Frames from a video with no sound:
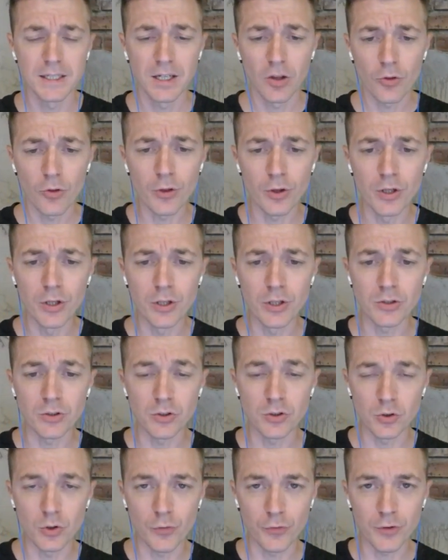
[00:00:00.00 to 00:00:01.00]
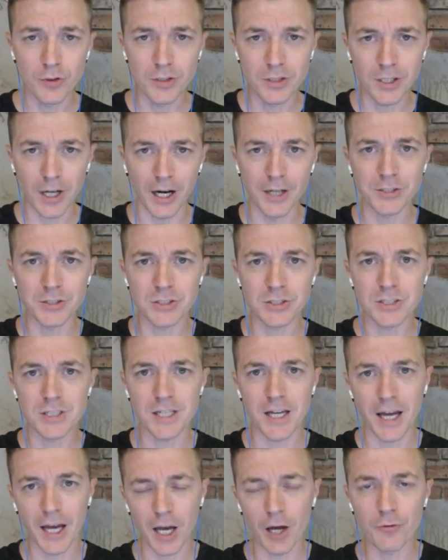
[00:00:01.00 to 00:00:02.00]
then you've got to
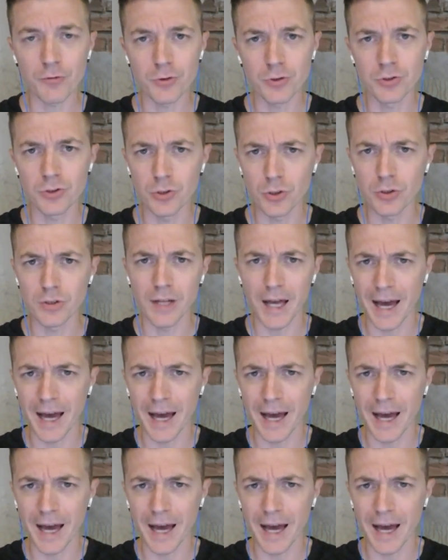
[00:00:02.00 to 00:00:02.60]
have good,